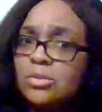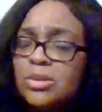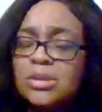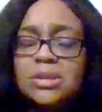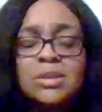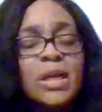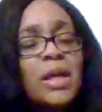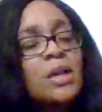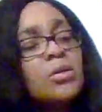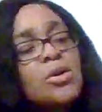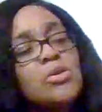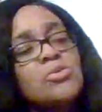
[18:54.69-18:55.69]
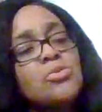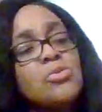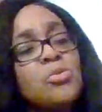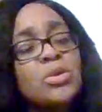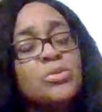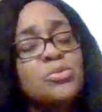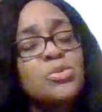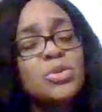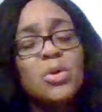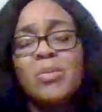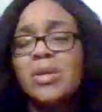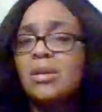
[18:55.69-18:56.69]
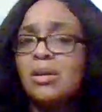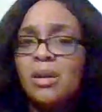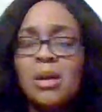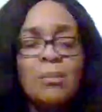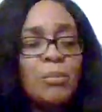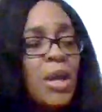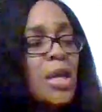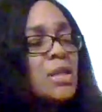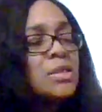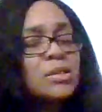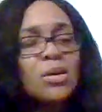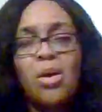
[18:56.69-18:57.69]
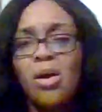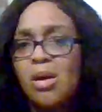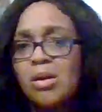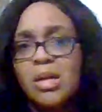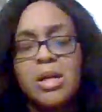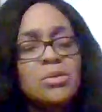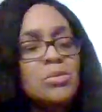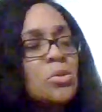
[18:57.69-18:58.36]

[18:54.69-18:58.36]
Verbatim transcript: And it's just like I know you went through so many pains and heartache.